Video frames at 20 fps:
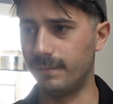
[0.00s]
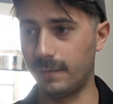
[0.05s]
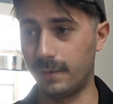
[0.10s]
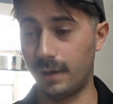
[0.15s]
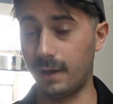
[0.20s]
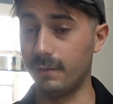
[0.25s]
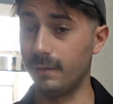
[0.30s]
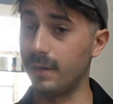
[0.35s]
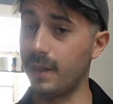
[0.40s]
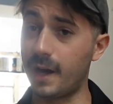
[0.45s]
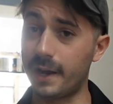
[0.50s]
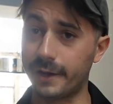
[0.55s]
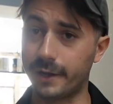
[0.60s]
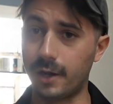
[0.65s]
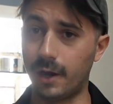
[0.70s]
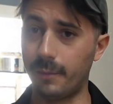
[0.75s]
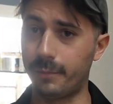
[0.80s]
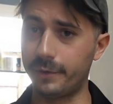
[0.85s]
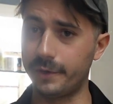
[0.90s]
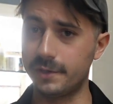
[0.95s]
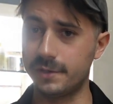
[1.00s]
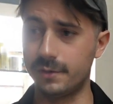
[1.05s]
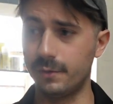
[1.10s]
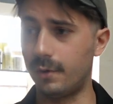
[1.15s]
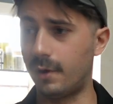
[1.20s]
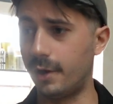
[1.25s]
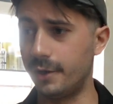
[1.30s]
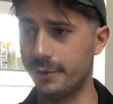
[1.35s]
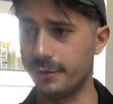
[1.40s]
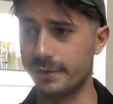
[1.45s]
A lot of companies
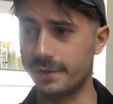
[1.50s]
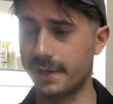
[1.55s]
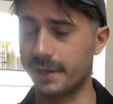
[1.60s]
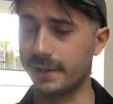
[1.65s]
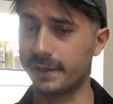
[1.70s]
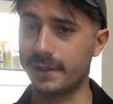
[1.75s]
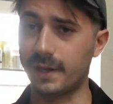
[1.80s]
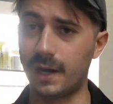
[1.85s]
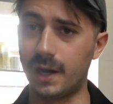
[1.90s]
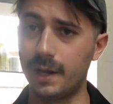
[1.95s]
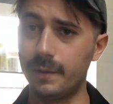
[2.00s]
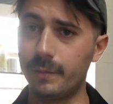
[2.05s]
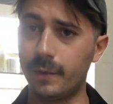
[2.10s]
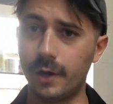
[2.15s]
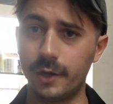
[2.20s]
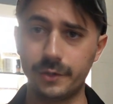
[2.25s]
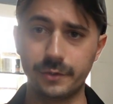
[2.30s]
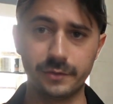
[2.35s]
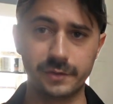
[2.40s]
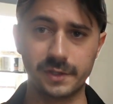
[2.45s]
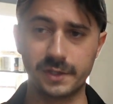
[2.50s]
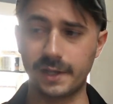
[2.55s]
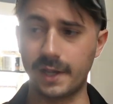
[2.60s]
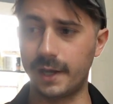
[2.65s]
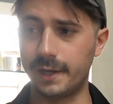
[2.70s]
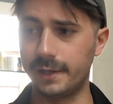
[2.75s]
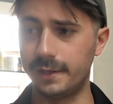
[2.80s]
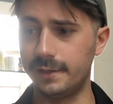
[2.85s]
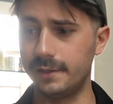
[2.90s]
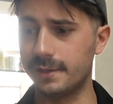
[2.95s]
do hundreds at a time, hundreds of
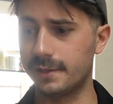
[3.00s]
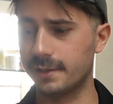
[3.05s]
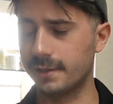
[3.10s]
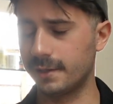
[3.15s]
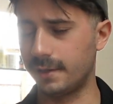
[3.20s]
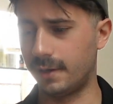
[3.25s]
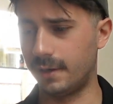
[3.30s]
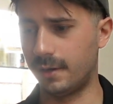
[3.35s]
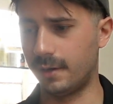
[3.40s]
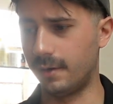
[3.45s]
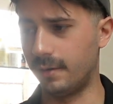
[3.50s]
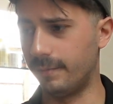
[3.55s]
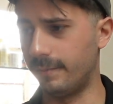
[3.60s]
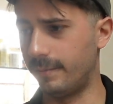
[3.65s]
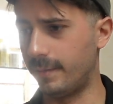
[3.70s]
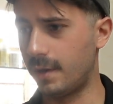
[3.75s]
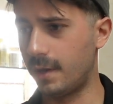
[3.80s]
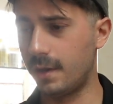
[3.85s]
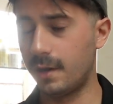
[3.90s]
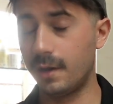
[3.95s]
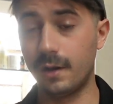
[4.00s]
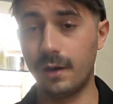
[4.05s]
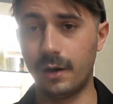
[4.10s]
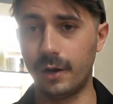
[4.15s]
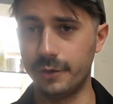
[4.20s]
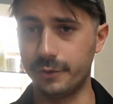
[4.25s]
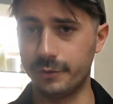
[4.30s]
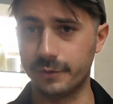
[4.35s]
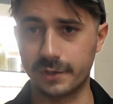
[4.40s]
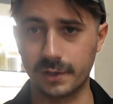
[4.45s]
Yetis,
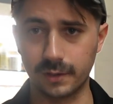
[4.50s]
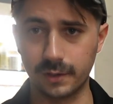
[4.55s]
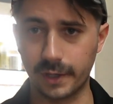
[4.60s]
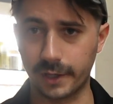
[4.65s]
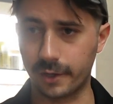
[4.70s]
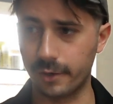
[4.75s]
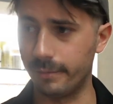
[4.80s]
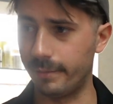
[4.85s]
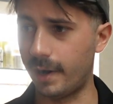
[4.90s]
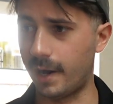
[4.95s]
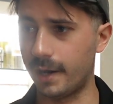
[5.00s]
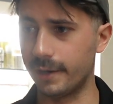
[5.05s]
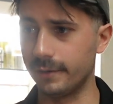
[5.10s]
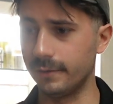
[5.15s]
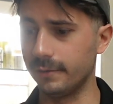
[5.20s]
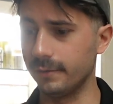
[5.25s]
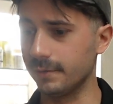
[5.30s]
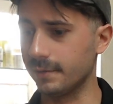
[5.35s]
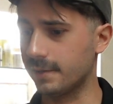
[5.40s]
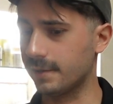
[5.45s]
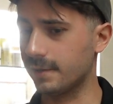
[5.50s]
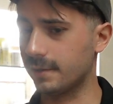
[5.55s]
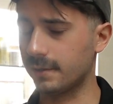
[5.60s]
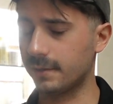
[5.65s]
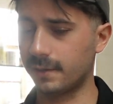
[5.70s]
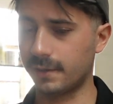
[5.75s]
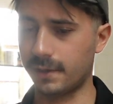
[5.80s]
hundreds of liquor bottles,